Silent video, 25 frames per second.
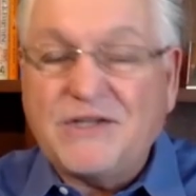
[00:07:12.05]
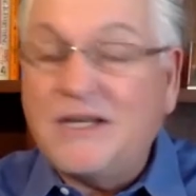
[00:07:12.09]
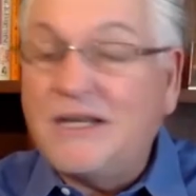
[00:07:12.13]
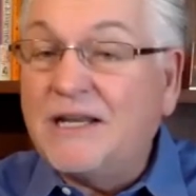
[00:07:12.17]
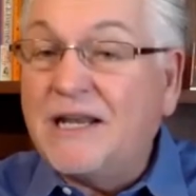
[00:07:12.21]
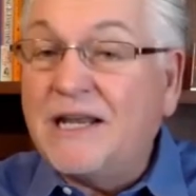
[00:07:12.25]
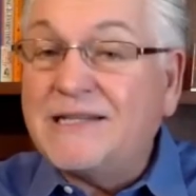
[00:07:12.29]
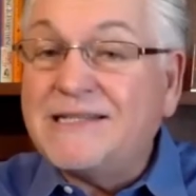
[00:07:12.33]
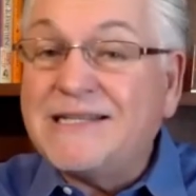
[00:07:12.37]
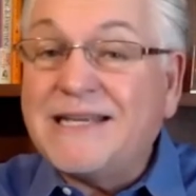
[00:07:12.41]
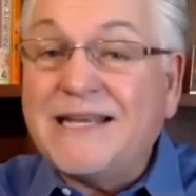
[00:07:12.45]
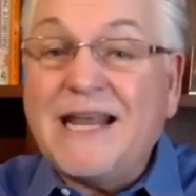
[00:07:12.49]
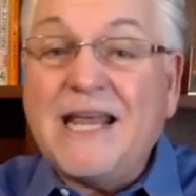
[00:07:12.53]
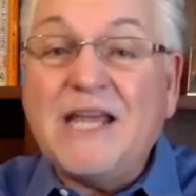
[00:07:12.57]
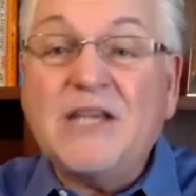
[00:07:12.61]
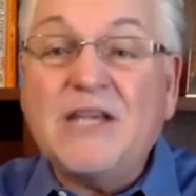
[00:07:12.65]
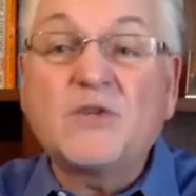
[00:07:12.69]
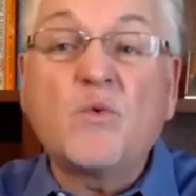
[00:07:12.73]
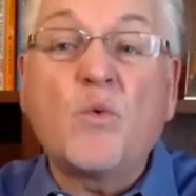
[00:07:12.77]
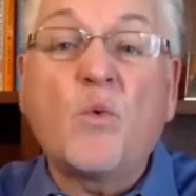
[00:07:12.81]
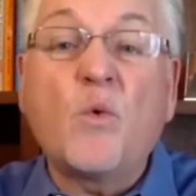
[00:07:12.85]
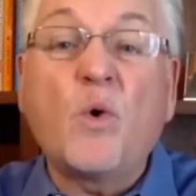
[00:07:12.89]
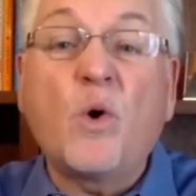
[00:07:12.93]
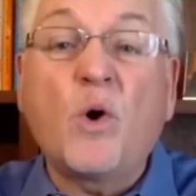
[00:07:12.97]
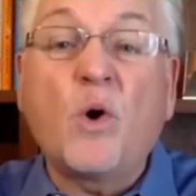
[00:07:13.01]
And in today's
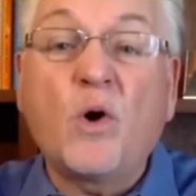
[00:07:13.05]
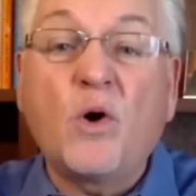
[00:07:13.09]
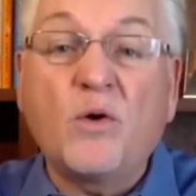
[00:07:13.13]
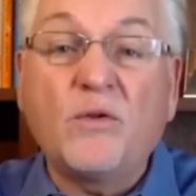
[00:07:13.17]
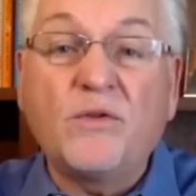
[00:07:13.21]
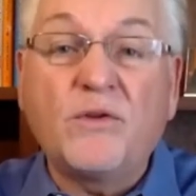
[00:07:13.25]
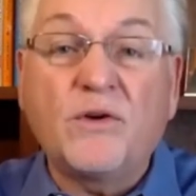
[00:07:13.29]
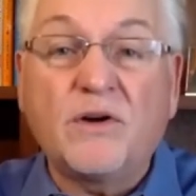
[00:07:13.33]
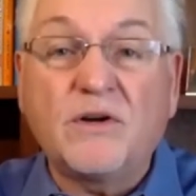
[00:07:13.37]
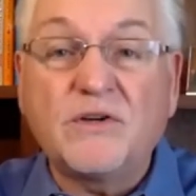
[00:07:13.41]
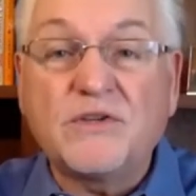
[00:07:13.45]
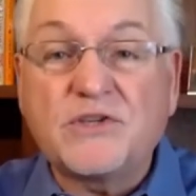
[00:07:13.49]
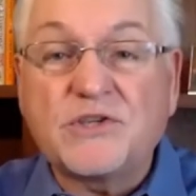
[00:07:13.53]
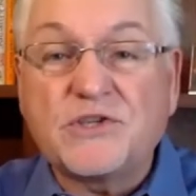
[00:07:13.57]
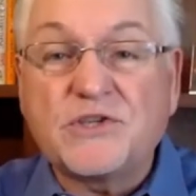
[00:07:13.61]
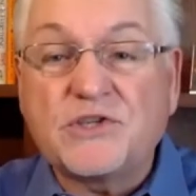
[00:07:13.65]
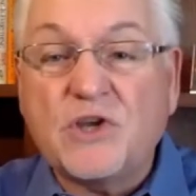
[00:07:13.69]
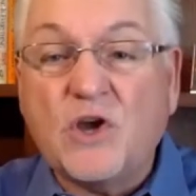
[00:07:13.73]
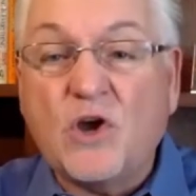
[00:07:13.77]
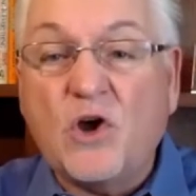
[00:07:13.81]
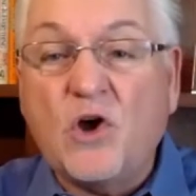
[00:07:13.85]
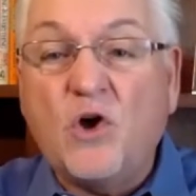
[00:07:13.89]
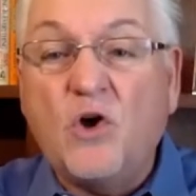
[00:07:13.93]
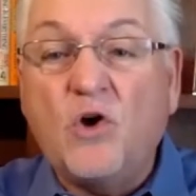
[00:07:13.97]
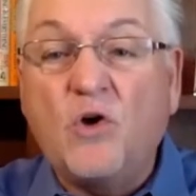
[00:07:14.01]
world, there are
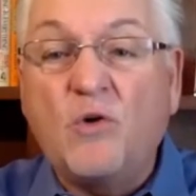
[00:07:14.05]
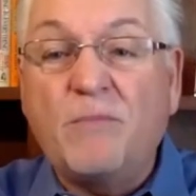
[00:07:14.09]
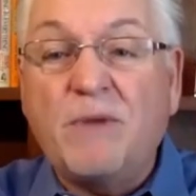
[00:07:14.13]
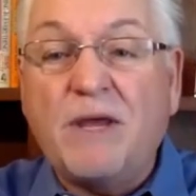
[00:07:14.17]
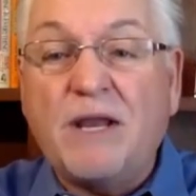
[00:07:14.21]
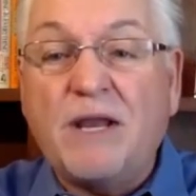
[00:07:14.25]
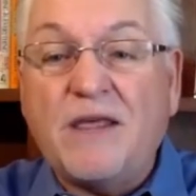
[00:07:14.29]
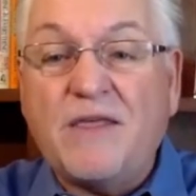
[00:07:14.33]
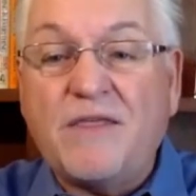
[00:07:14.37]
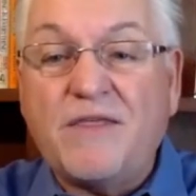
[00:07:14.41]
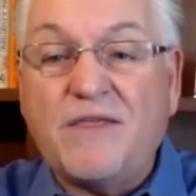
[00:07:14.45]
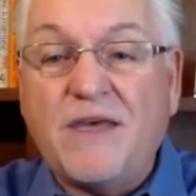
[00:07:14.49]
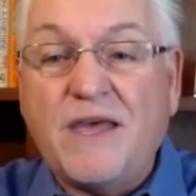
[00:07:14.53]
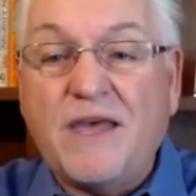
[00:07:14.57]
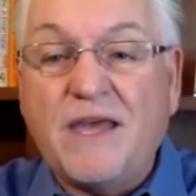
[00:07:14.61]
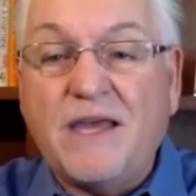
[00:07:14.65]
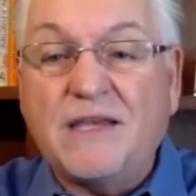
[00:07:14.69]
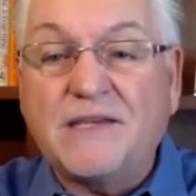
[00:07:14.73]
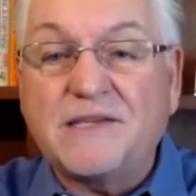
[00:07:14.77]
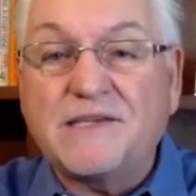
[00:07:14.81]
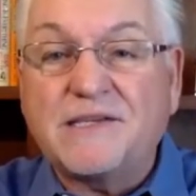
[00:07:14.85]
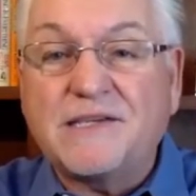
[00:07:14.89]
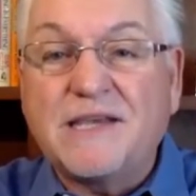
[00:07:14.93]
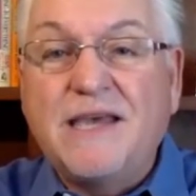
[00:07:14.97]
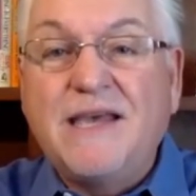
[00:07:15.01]
so many
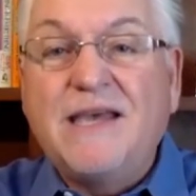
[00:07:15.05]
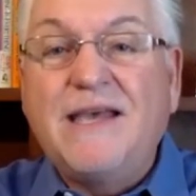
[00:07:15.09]
things